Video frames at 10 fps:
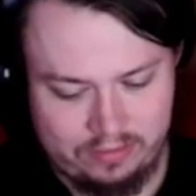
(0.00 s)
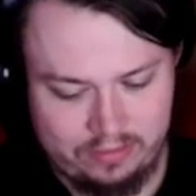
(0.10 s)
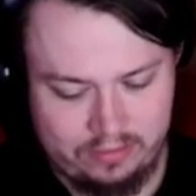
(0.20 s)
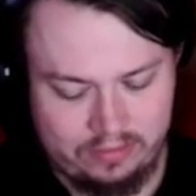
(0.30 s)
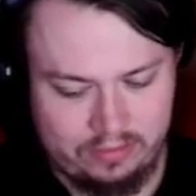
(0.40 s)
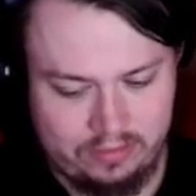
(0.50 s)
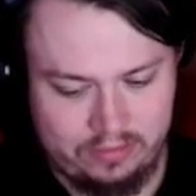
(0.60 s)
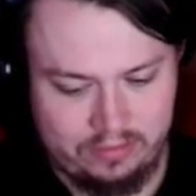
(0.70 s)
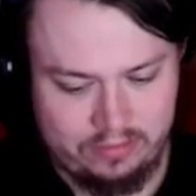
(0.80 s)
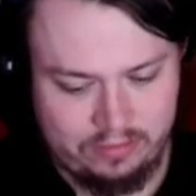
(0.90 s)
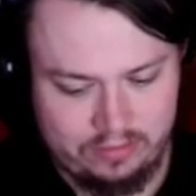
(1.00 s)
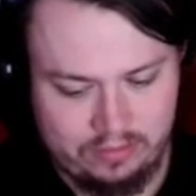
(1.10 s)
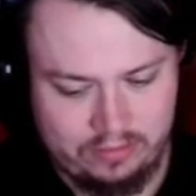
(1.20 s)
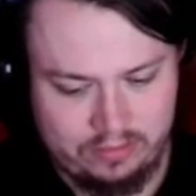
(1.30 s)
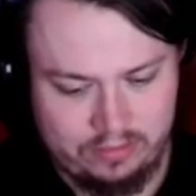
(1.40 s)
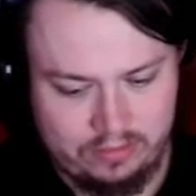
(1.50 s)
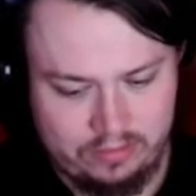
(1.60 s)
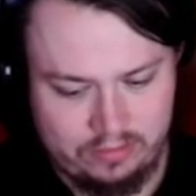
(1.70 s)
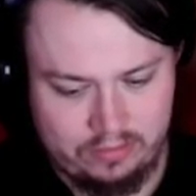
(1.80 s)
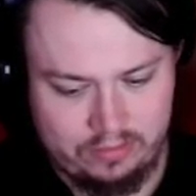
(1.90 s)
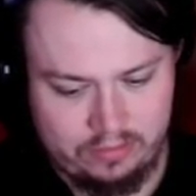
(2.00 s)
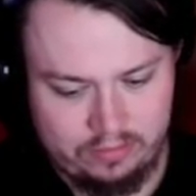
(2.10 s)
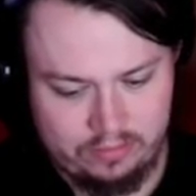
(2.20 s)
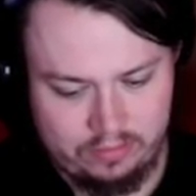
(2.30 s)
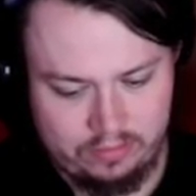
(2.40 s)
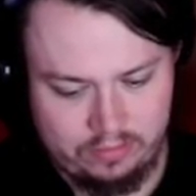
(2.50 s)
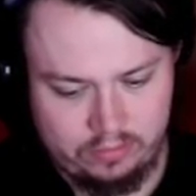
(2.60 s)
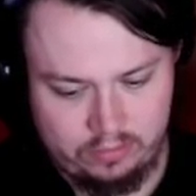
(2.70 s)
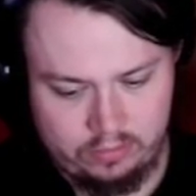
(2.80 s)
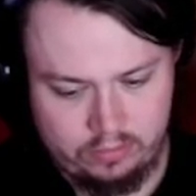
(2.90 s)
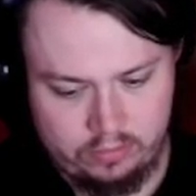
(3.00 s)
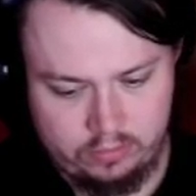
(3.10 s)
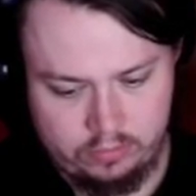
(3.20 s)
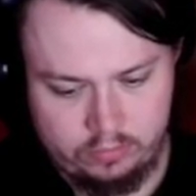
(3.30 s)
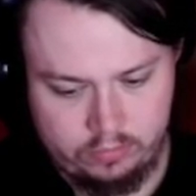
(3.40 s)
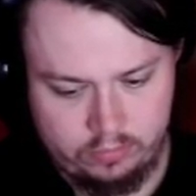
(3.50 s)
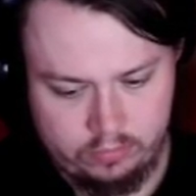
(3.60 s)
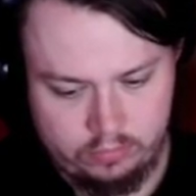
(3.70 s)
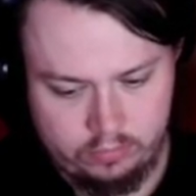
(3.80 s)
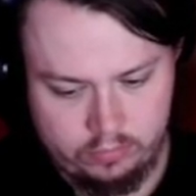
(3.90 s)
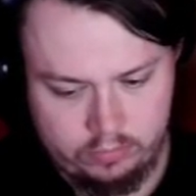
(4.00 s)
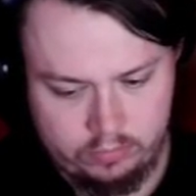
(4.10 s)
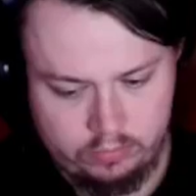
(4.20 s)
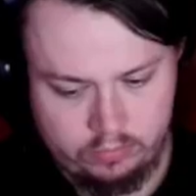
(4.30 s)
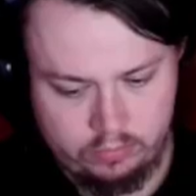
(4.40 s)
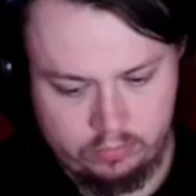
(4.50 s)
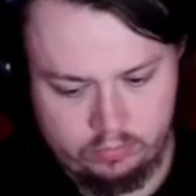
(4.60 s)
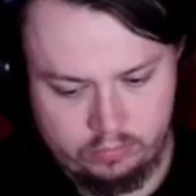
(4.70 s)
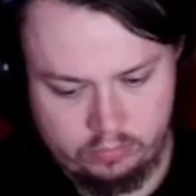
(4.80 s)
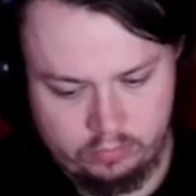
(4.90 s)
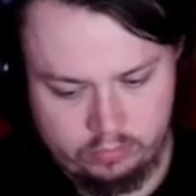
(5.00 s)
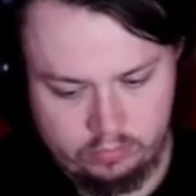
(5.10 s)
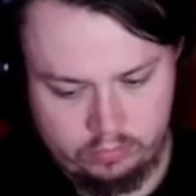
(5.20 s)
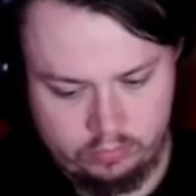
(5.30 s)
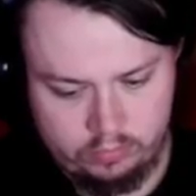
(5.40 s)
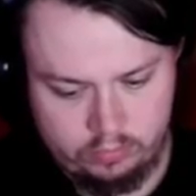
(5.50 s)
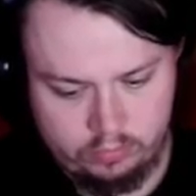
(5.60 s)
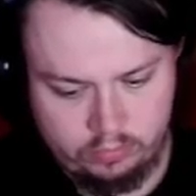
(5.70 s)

(silent)